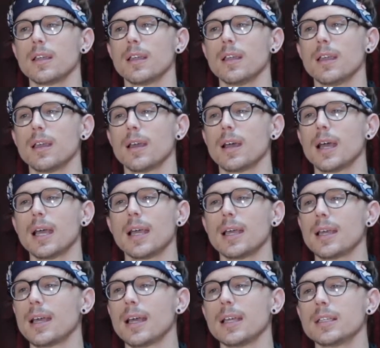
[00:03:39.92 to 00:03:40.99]

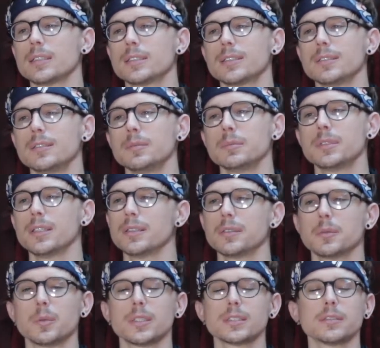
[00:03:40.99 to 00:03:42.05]
Yeah, I assumed
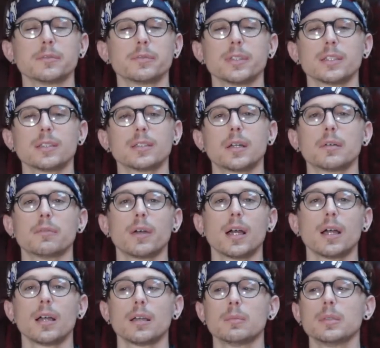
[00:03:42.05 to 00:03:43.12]
dude wasn't feeling our
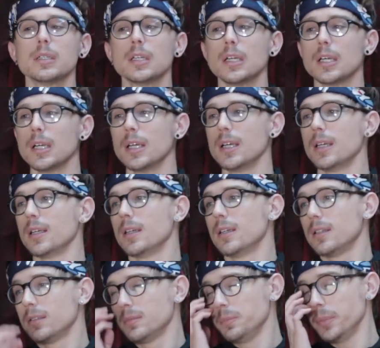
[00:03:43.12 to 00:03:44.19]
vibe,
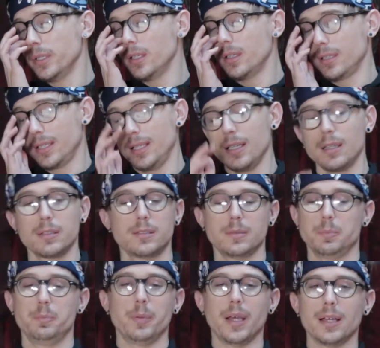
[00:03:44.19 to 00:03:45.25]
but he had
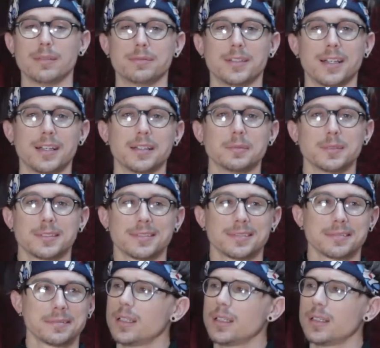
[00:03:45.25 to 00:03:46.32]
bad
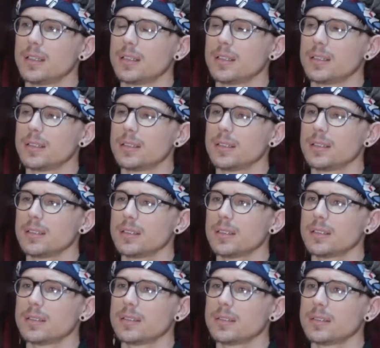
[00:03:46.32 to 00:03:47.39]
vibes, and
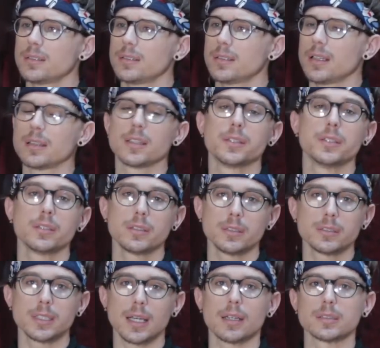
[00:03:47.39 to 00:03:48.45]
the dude
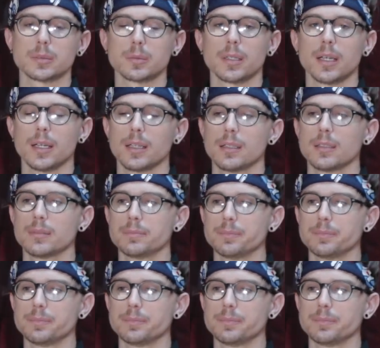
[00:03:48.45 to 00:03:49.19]
whose house we're at.